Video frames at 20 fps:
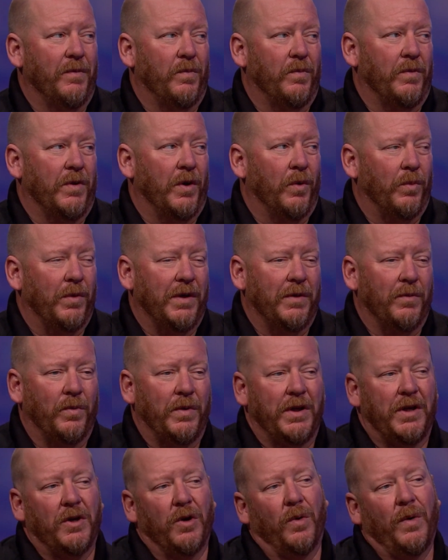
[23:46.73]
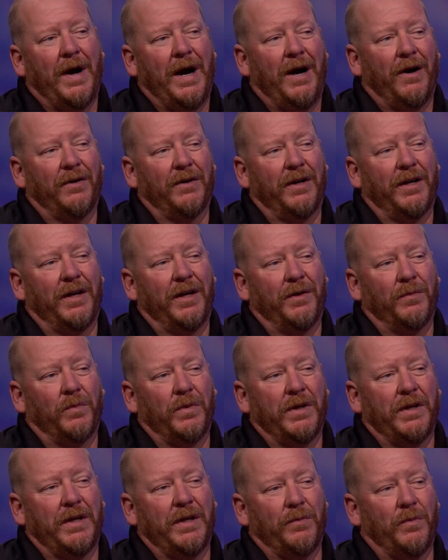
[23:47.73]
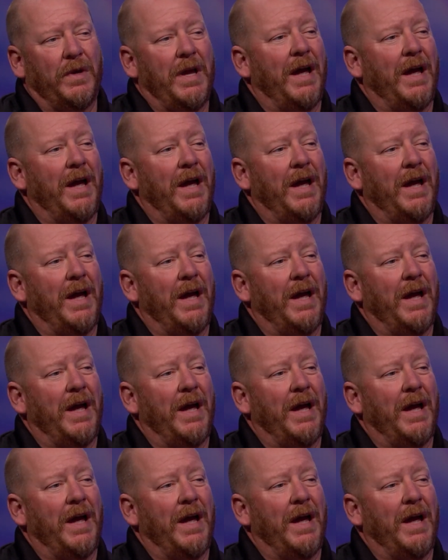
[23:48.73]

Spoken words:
you know, we go out and we